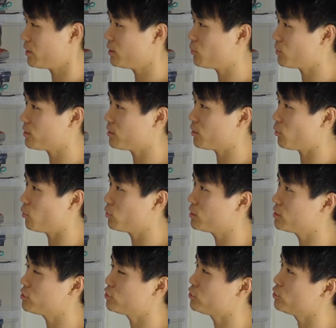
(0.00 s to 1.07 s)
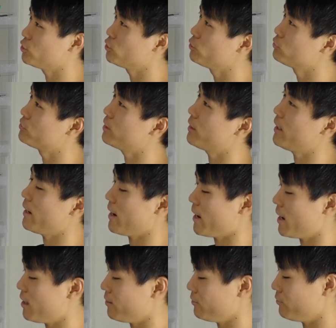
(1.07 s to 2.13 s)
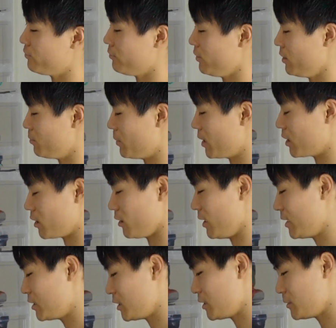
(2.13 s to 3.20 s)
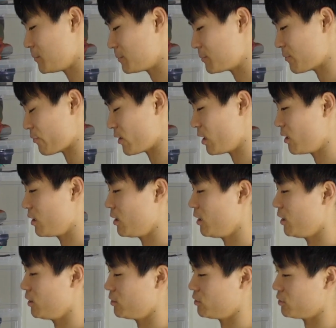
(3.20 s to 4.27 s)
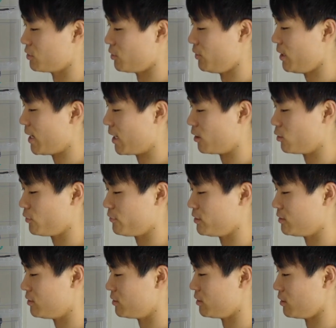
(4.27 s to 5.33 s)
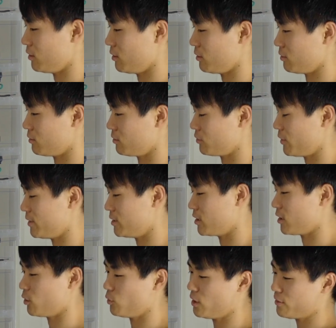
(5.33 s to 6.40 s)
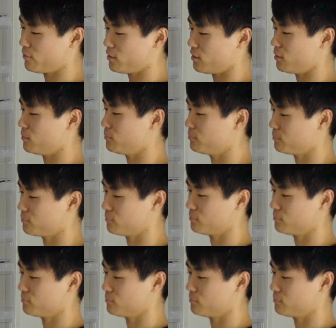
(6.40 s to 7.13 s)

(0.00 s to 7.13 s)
probably one of the oldest shoes that I have in my collection. So yeah, I don't know if this is a crazy color. You have a